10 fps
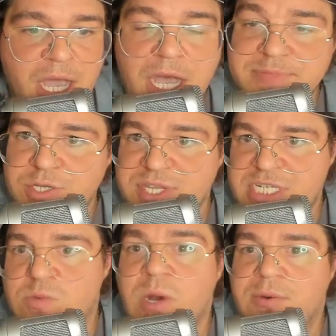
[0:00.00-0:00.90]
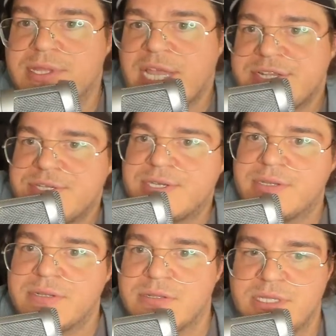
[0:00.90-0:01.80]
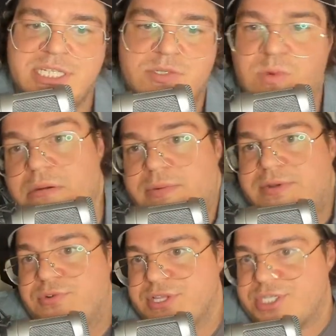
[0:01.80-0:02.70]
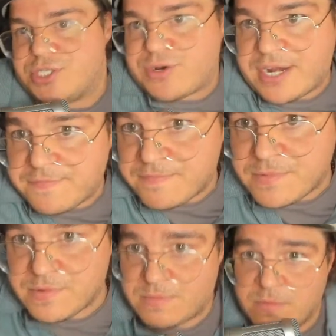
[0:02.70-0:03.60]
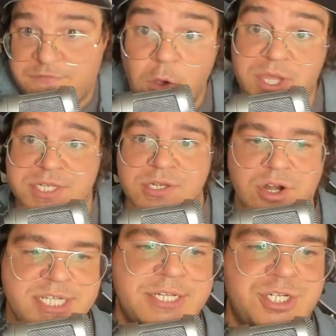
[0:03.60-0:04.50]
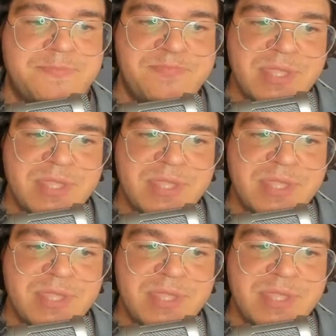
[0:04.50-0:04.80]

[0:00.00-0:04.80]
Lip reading: So this is where we really should try to focus our attention.